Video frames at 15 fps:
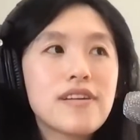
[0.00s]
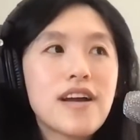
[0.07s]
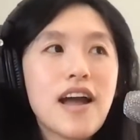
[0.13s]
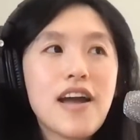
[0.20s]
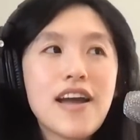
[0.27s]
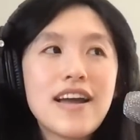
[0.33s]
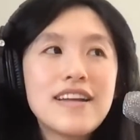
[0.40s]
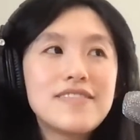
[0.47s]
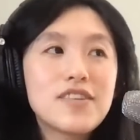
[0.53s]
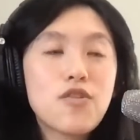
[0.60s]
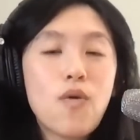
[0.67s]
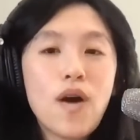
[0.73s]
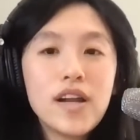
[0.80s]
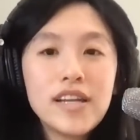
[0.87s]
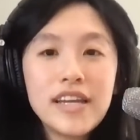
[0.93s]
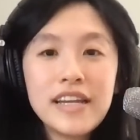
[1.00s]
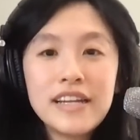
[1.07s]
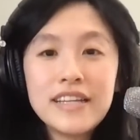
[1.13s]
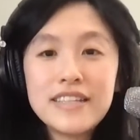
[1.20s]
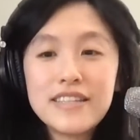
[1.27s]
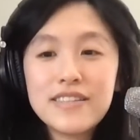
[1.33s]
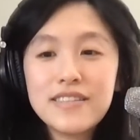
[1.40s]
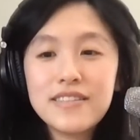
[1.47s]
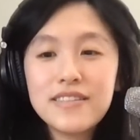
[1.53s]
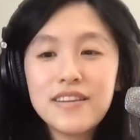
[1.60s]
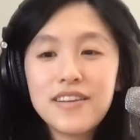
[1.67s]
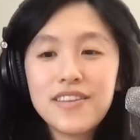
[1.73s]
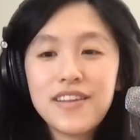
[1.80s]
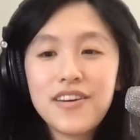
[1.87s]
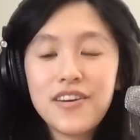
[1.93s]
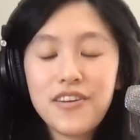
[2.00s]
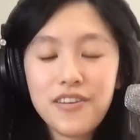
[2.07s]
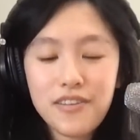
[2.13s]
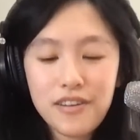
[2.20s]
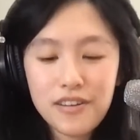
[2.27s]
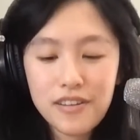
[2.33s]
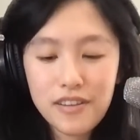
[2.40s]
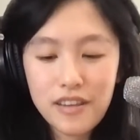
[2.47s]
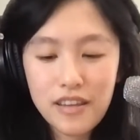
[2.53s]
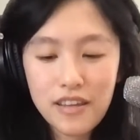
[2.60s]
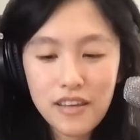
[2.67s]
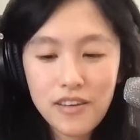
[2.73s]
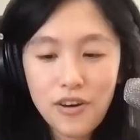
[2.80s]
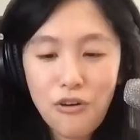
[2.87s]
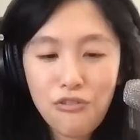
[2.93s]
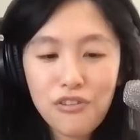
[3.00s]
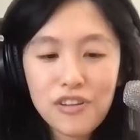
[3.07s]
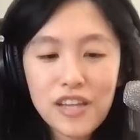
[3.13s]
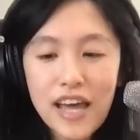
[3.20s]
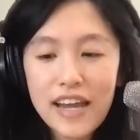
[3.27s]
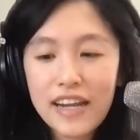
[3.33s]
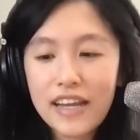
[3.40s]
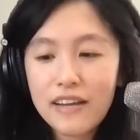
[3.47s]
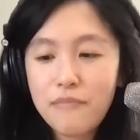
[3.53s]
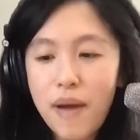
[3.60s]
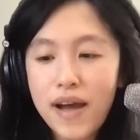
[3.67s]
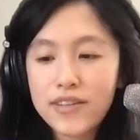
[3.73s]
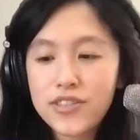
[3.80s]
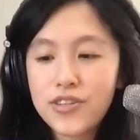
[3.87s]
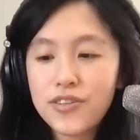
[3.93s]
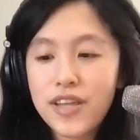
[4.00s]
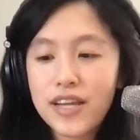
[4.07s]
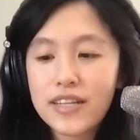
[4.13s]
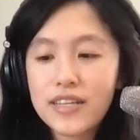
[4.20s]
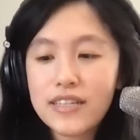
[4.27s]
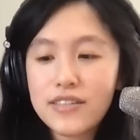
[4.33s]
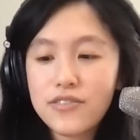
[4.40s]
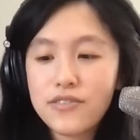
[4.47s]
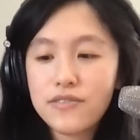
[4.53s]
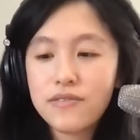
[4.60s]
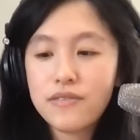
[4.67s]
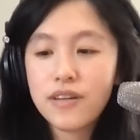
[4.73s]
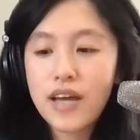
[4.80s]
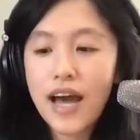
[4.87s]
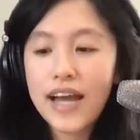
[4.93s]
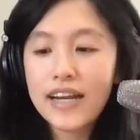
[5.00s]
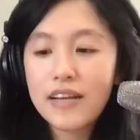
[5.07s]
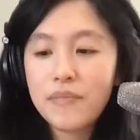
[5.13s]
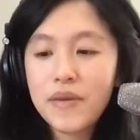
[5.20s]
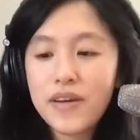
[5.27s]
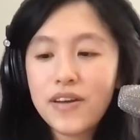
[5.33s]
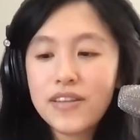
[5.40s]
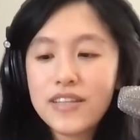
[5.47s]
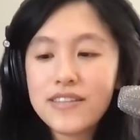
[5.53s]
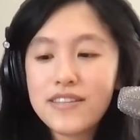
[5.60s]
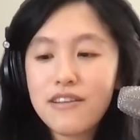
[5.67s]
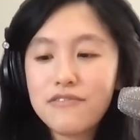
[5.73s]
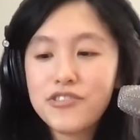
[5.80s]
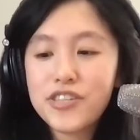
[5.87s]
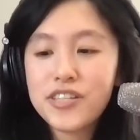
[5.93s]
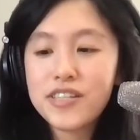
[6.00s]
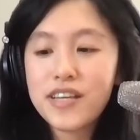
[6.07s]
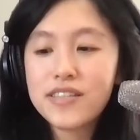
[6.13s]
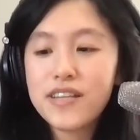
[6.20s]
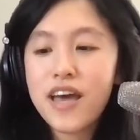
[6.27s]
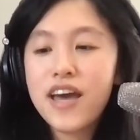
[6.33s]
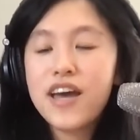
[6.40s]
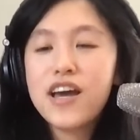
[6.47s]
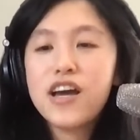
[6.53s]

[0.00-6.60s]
and Kuan Yin is the overlighting master that is guiding me on this stuff. She says,